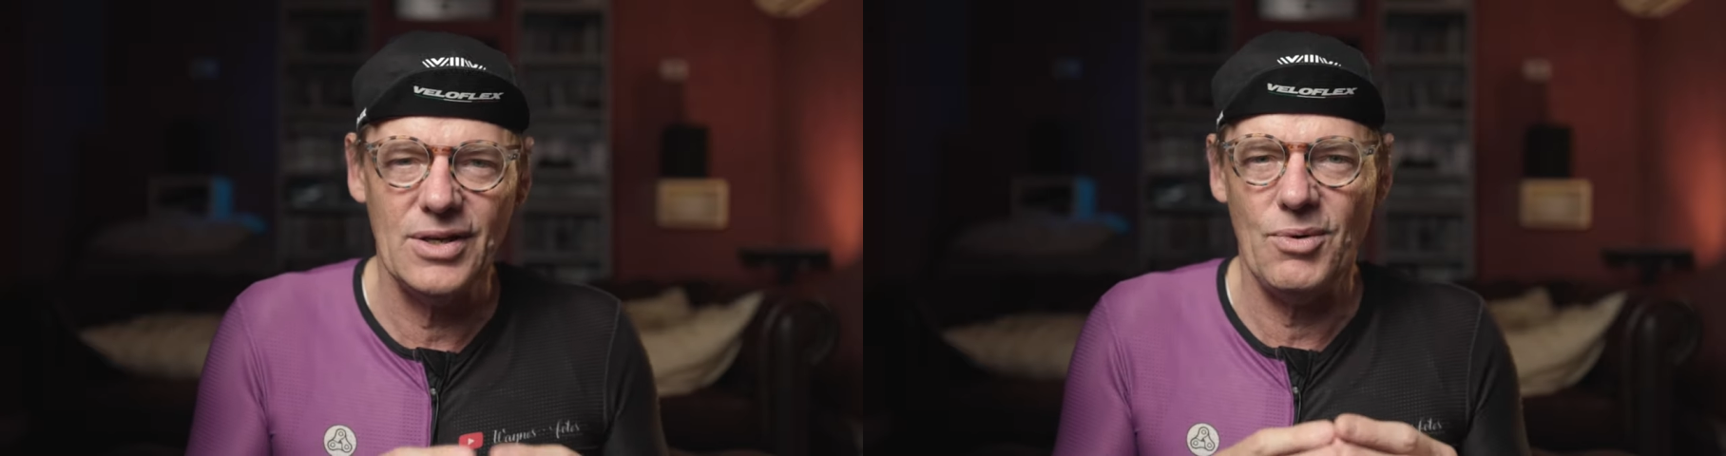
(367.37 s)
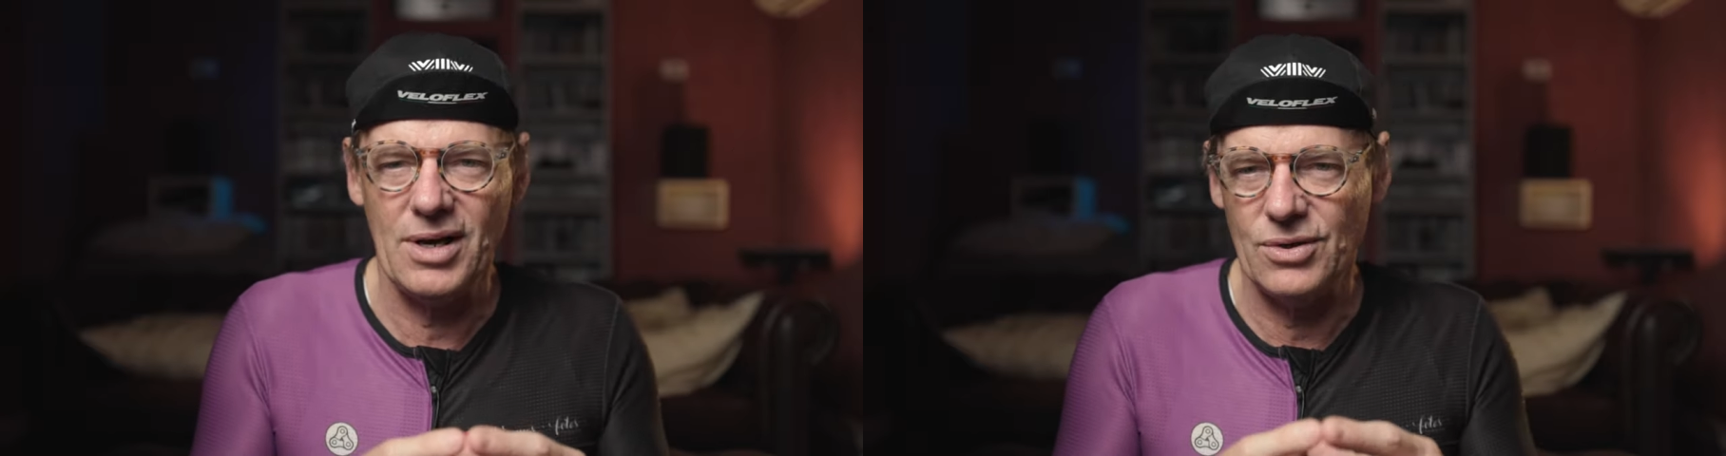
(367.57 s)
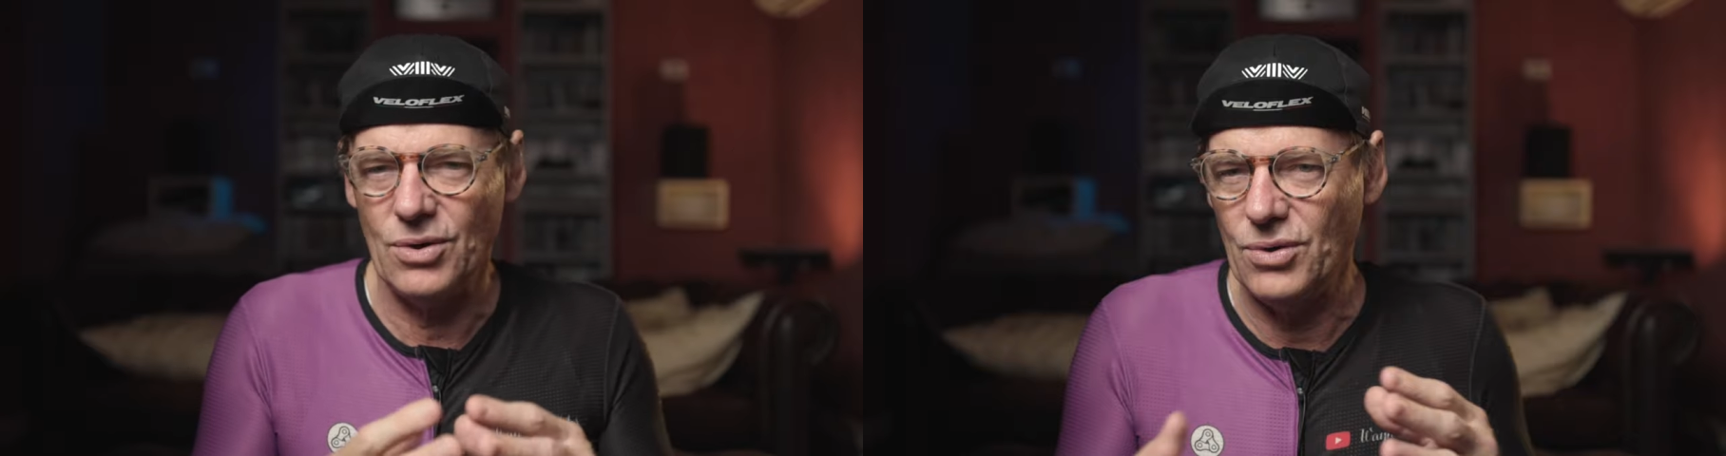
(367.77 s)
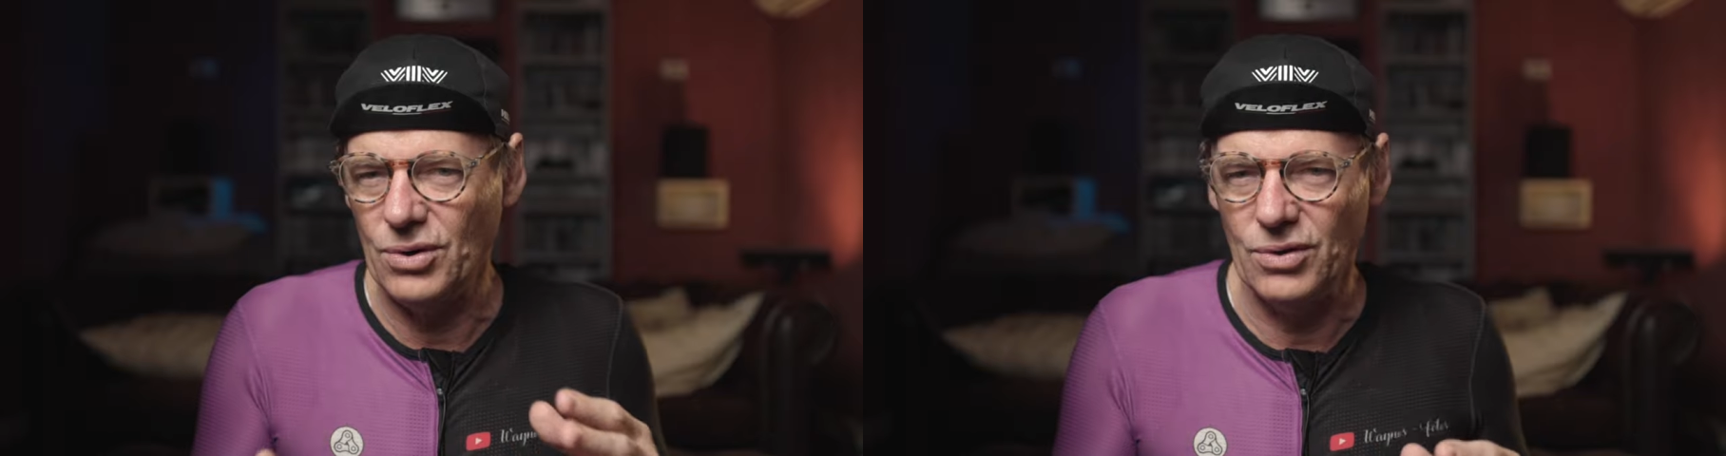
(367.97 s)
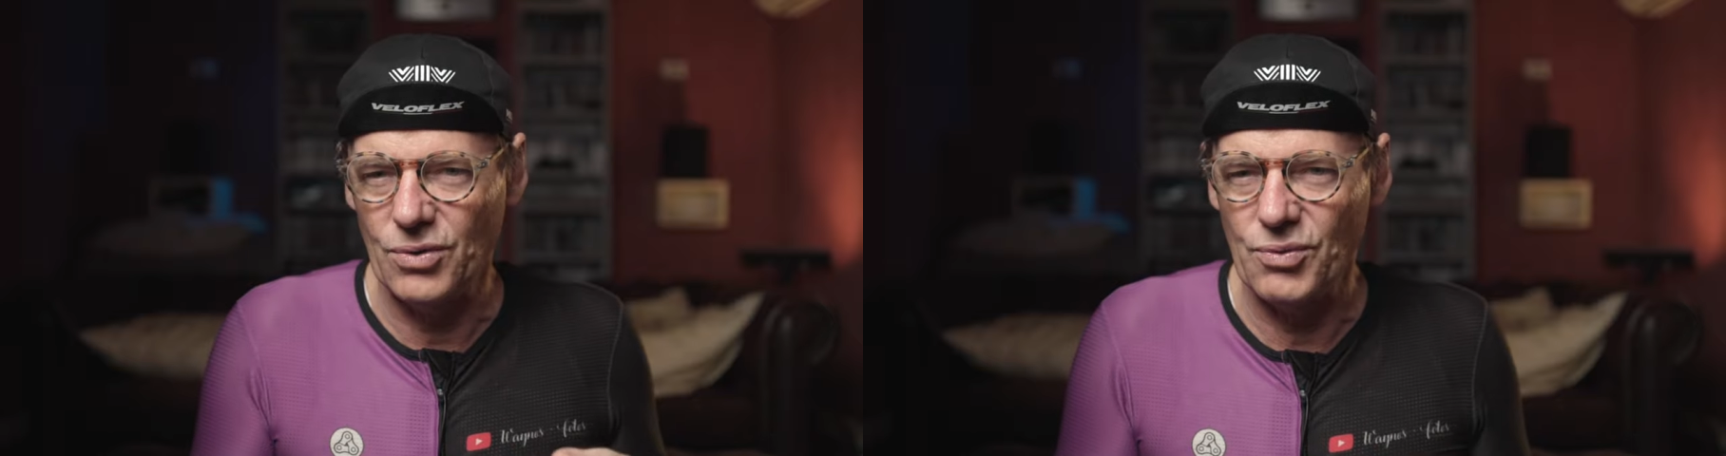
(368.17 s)
You want it to
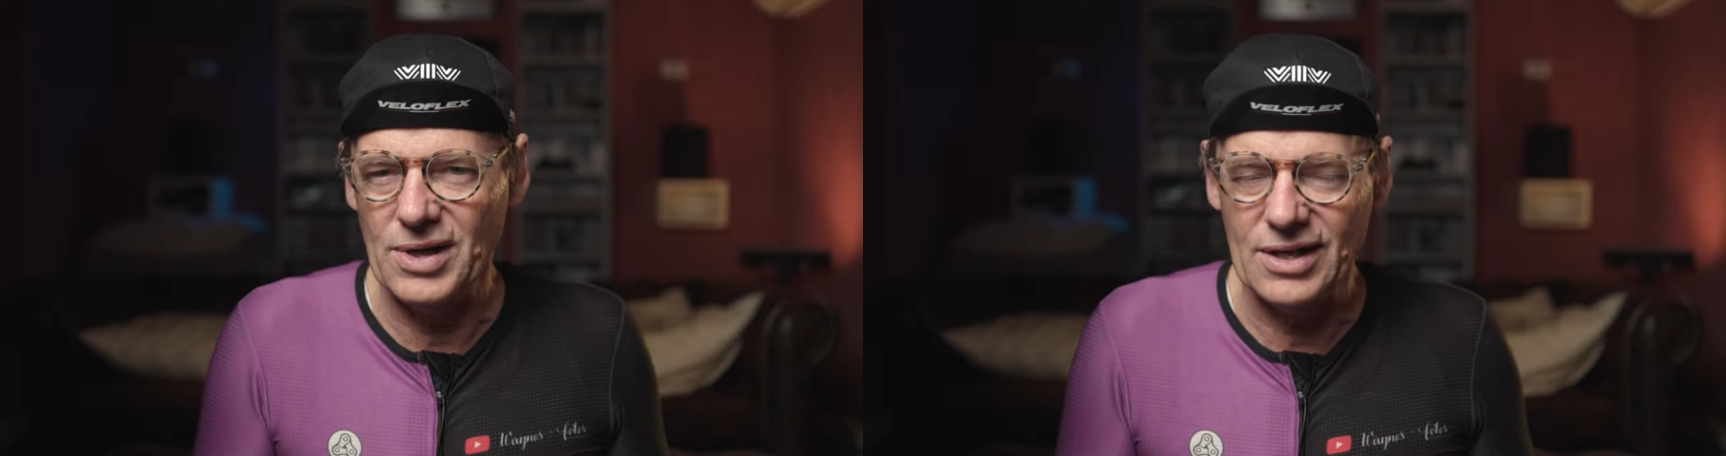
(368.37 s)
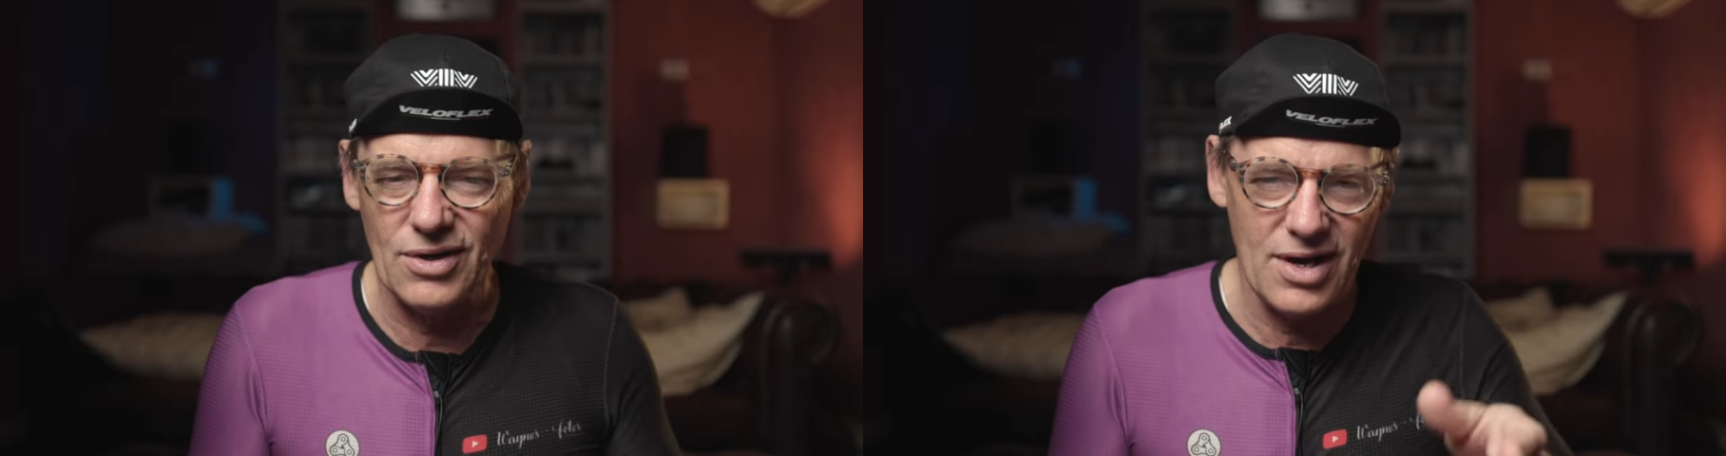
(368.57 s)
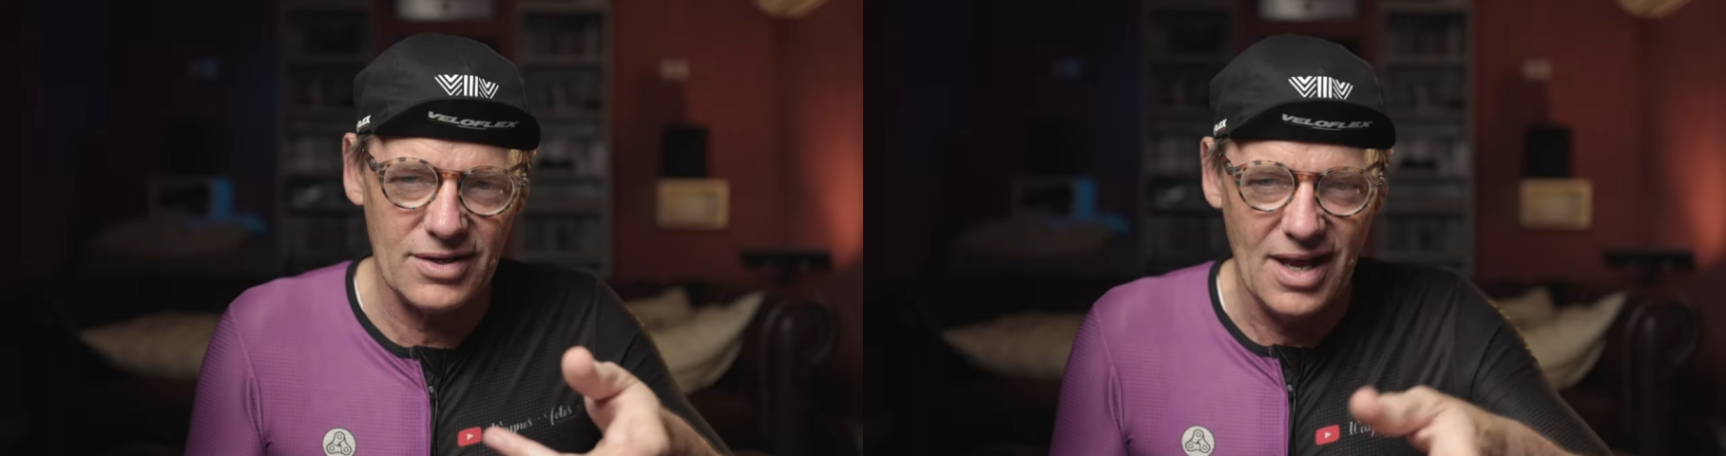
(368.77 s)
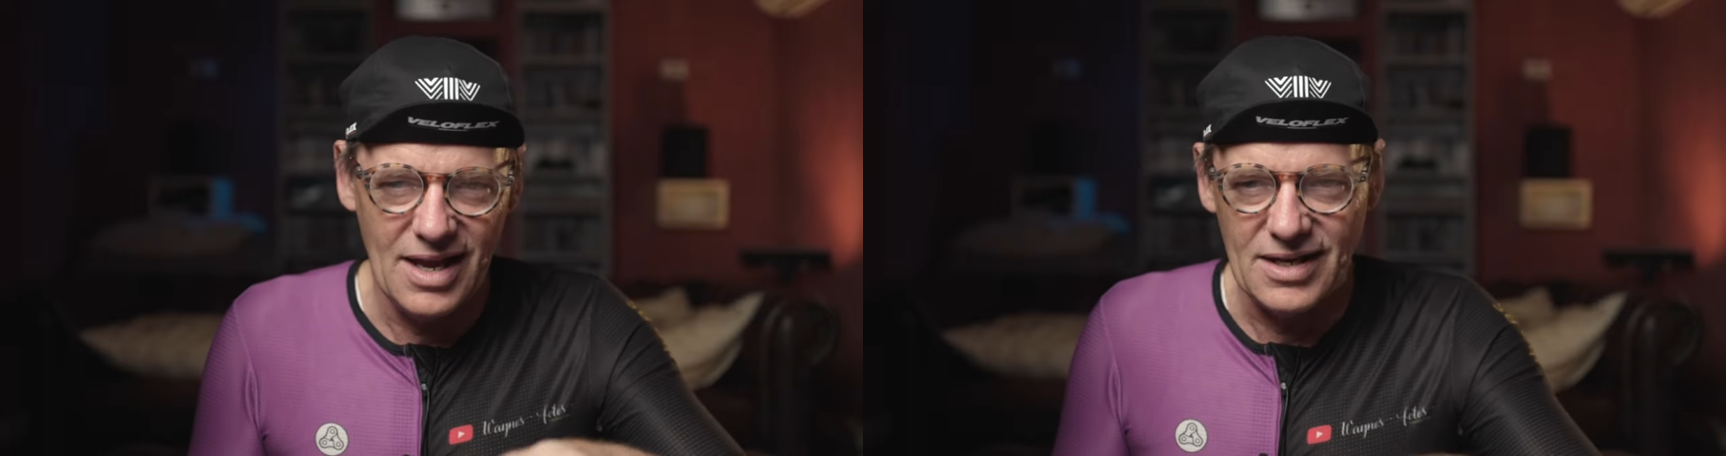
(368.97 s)
all look really nice.